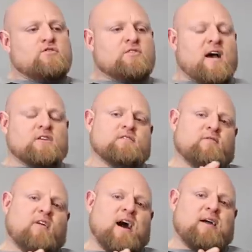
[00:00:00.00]

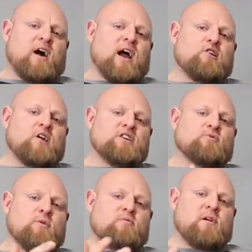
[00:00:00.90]
2005, I
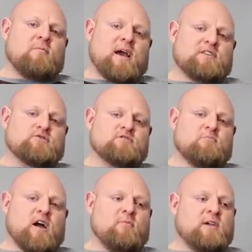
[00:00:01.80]
graduate with my master's
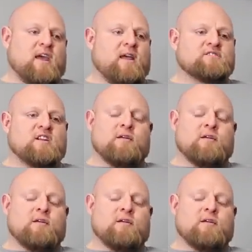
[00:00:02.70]
in biomechanics,